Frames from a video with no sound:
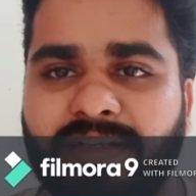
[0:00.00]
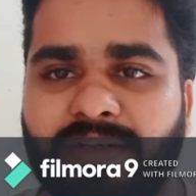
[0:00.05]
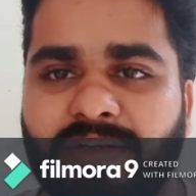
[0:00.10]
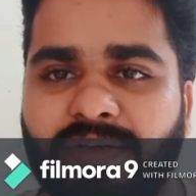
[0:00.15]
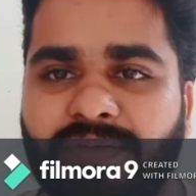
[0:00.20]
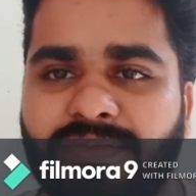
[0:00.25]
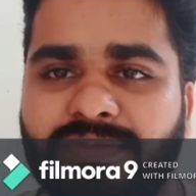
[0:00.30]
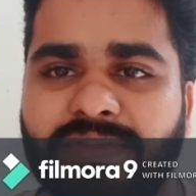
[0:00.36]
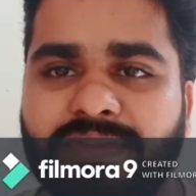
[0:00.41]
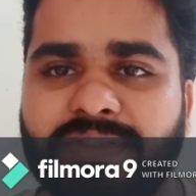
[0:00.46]

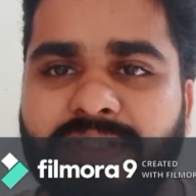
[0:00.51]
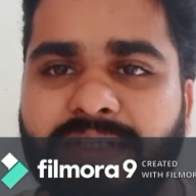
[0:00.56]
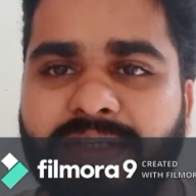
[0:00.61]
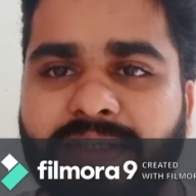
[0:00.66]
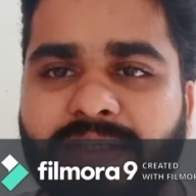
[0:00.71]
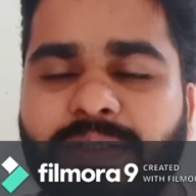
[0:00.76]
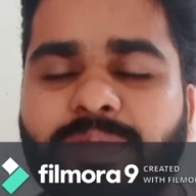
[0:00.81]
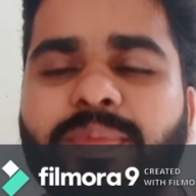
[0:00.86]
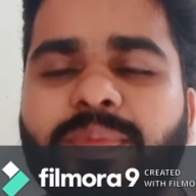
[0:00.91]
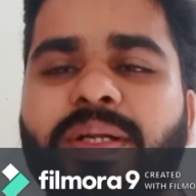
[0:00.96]

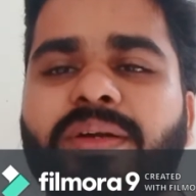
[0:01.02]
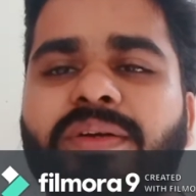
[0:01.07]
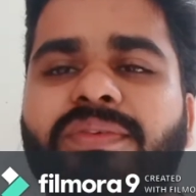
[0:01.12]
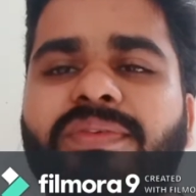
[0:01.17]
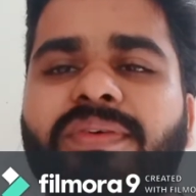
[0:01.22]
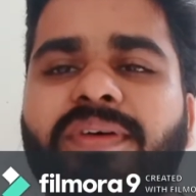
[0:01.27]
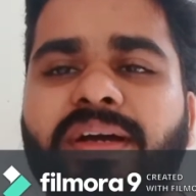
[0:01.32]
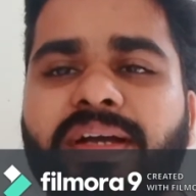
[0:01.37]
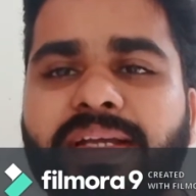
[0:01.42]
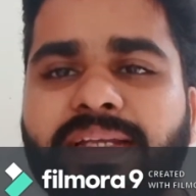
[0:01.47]
obviously you may not
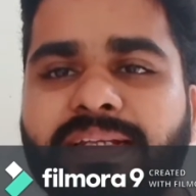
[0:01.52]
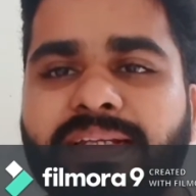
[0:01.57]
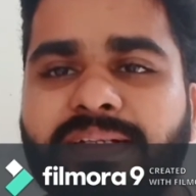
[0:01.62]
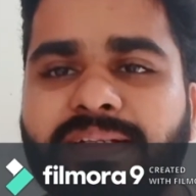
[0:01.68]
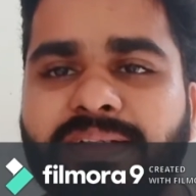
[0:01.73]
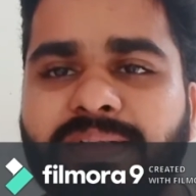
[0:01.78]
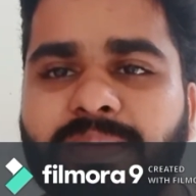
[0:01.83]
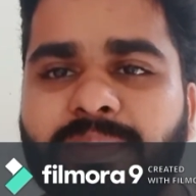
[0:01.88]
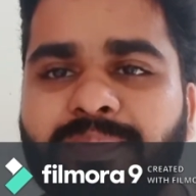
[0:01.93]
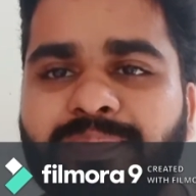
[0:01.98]

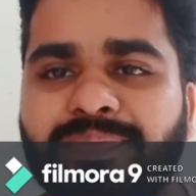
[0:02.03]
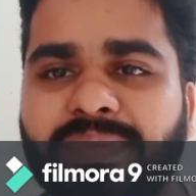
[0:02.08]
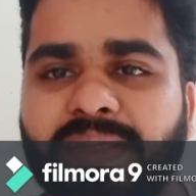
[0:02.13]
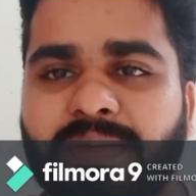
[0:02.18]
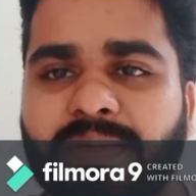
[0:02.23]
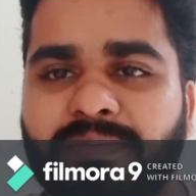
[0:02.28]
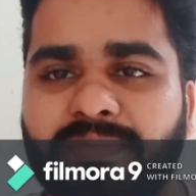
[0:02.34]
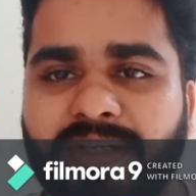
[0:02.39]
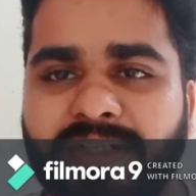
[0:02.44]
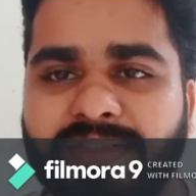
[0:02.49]
find
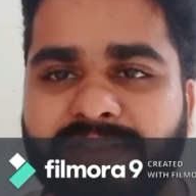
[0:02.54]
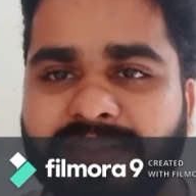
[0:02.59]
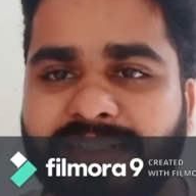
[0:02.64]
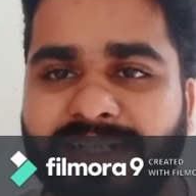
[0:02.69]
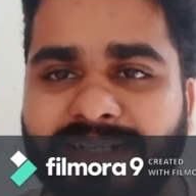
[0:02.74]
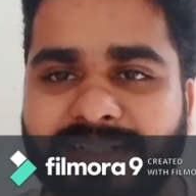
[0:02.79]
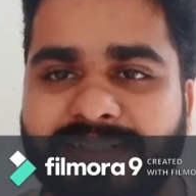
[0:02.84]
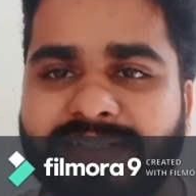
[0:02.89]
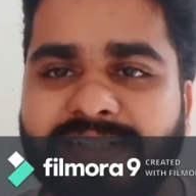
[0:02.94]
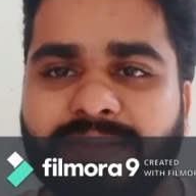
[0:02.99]
much
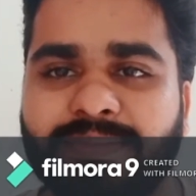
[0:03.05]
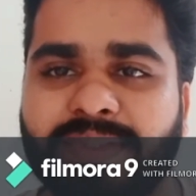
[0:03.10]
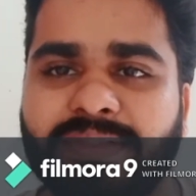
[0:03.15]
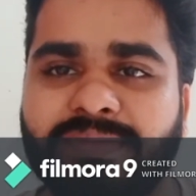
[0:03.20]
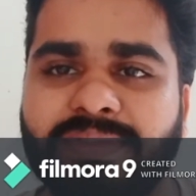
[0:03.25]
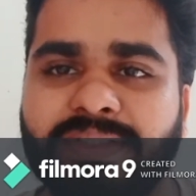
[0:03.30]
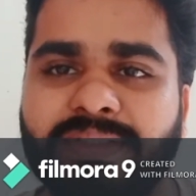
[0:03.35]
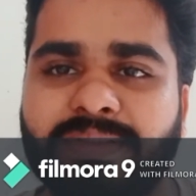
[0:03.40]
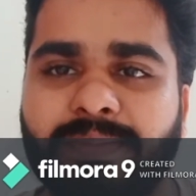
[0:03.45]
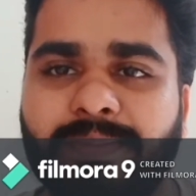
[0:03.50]
connection
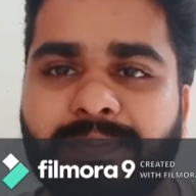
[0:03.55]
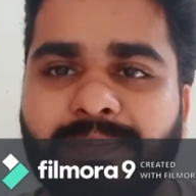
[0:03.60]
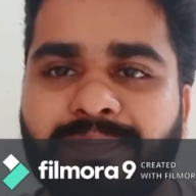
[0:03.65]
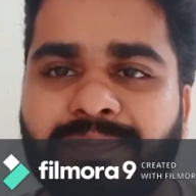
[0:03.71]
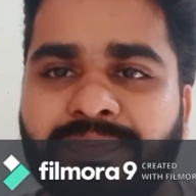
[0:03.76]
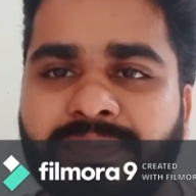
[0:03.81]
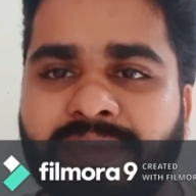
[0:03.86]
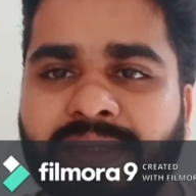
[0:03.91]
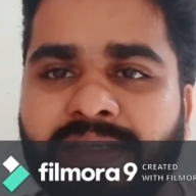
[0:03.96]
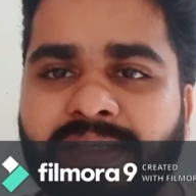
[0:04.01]
between
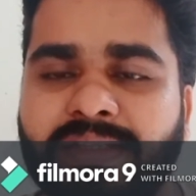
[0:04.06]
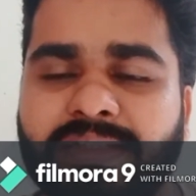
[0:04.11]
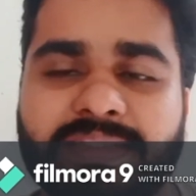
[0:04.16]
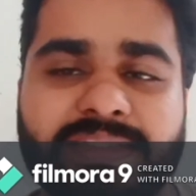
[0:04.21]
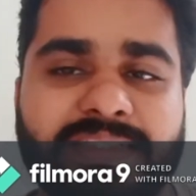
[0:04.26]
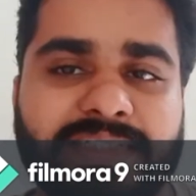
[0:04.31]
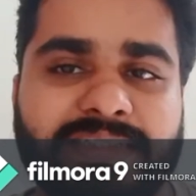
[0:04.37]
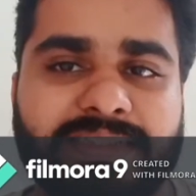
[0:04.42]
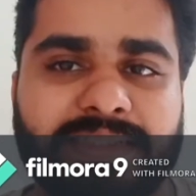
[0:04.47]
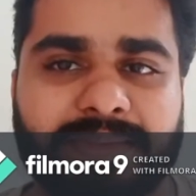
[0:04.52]

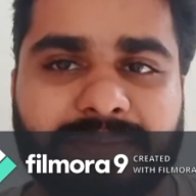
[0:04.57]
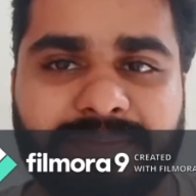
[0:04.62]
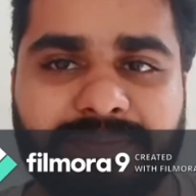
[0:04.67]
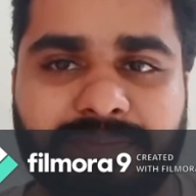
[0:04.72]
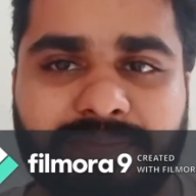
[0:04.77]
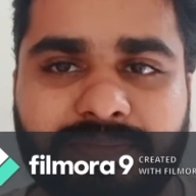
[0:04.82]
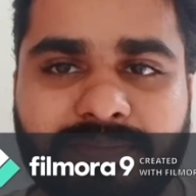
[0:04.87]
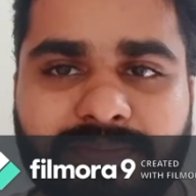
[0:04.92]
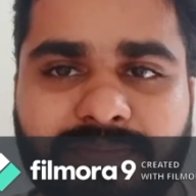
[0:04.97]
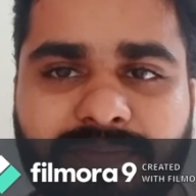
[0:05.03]
this essay.
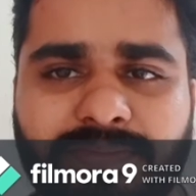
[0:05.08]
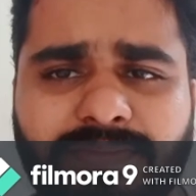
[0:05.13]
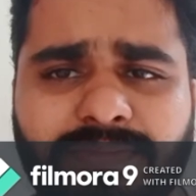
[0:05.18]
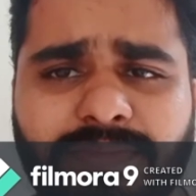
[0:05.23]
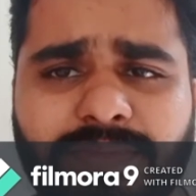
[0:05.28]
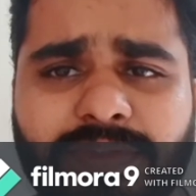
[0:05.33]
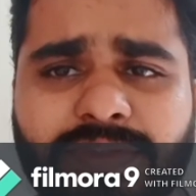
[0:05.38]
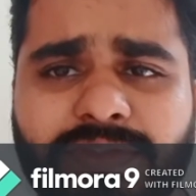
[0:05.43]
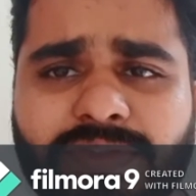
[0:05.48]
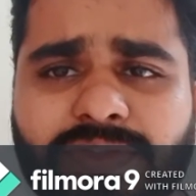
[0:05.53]

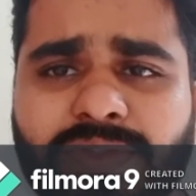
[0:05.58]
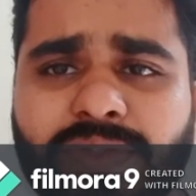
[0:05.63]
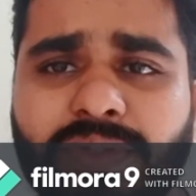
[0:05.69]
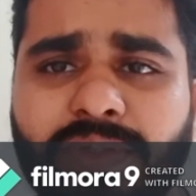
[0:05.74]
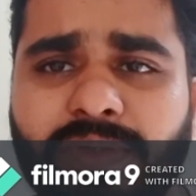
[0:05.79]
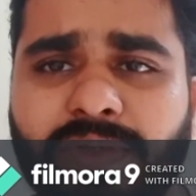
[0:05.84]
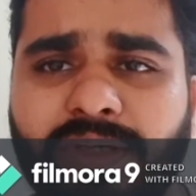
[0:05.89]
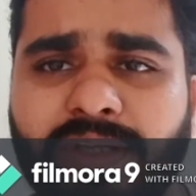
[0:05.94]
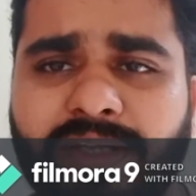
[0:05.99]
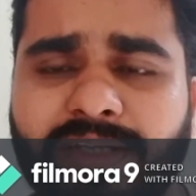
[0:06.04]

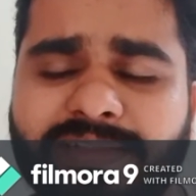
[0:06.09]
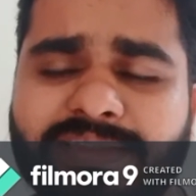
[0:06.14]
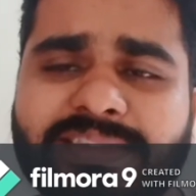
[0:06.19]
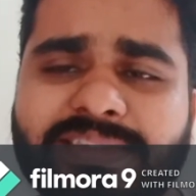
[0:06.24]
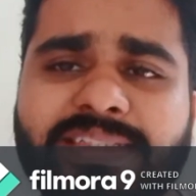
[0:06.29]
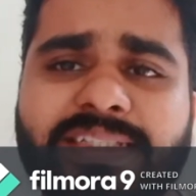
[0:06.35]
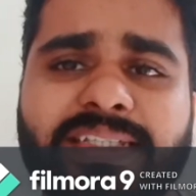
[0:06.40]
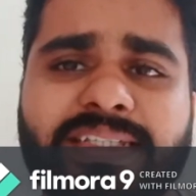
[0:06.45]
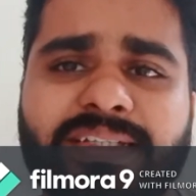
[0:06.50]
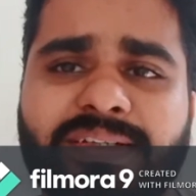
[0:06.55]
So let's
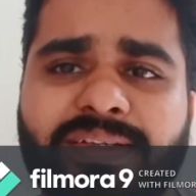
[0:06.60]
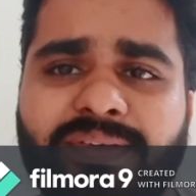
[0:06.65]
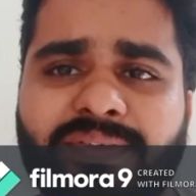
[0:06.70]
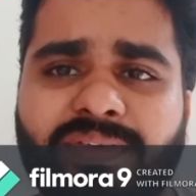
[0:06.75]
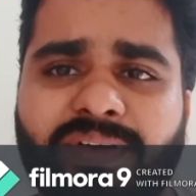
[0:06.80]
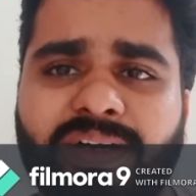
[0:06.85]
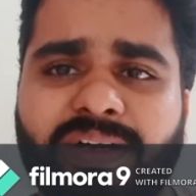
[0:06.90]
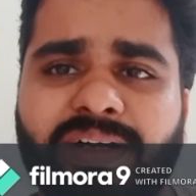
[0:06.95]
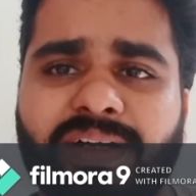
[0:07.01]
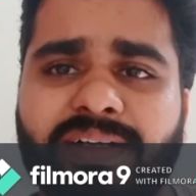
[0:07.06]
see
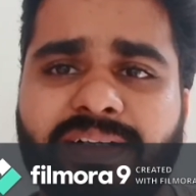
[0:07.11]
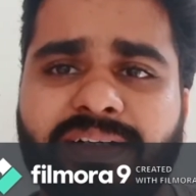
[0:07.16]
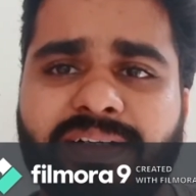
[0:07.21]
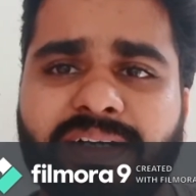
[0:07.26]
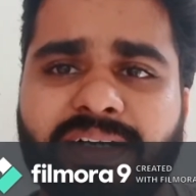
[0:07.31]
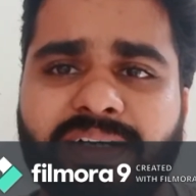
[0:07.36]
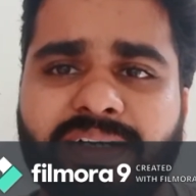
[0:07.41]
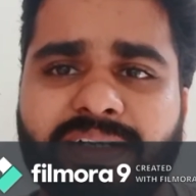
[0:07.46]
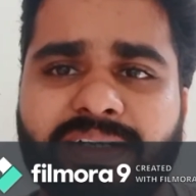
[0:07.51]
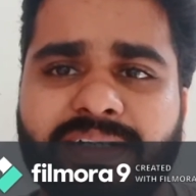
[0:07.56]
what
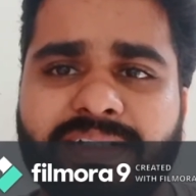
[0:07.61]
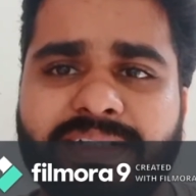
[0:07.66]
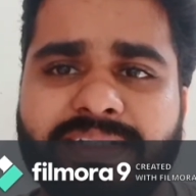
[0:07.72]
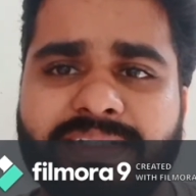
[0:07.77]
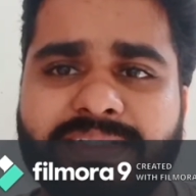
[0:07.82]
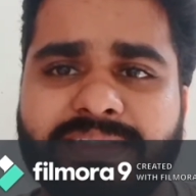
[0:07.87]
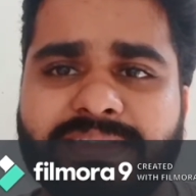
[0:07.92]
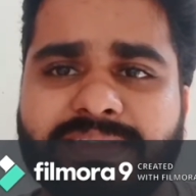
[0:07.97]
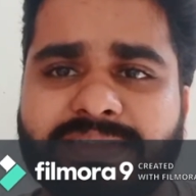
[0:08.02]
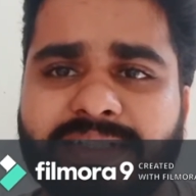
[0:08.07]

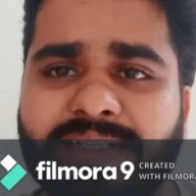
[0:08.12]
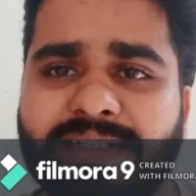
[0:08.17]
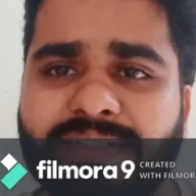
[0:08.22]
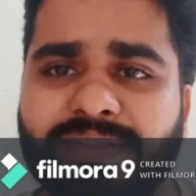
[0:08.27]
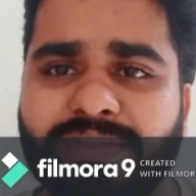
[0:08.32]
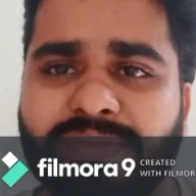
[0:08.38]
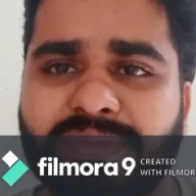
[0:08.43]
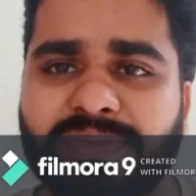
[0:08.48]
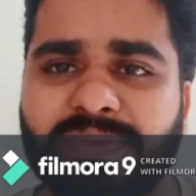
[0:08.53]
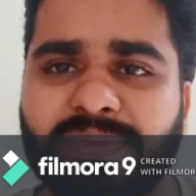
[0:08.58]
he is trying
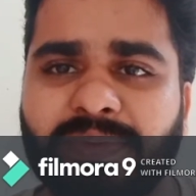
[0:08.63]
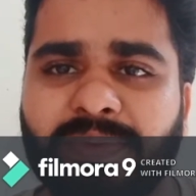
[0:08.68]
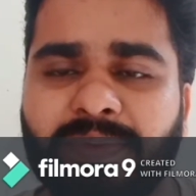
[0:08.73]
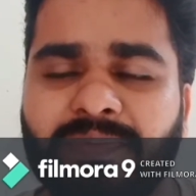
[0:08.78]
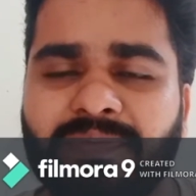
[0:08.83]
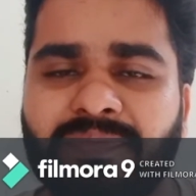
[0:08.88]
to